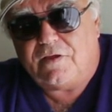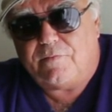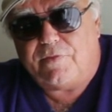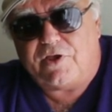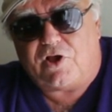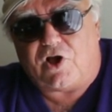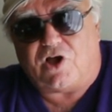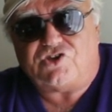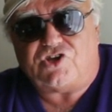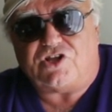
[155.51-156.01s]

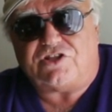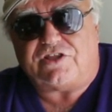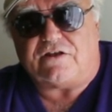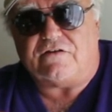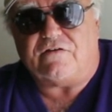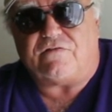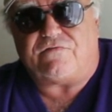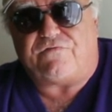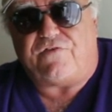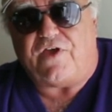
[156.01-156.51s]
because it
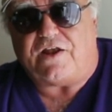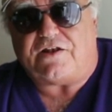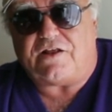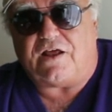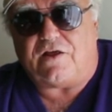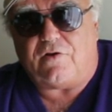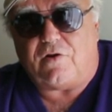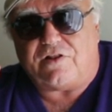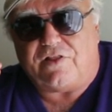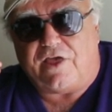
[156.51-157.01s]
didn't
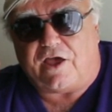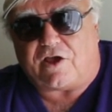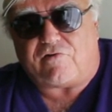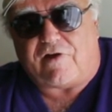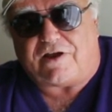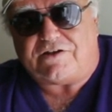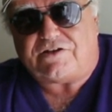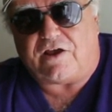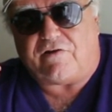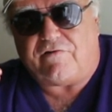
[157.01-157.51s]
fit their
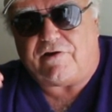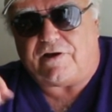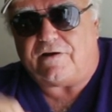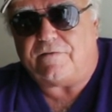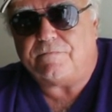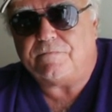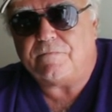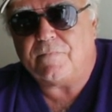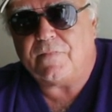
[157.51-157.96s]
criteria.